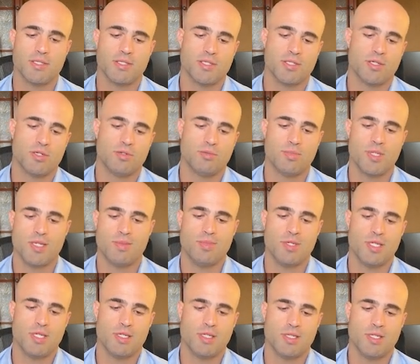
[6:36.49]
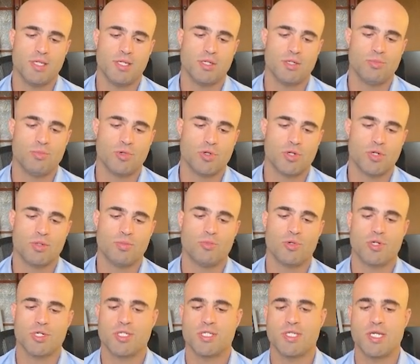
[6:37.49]
So maybe,
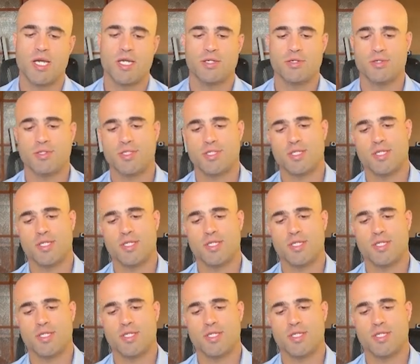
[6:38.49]
more standard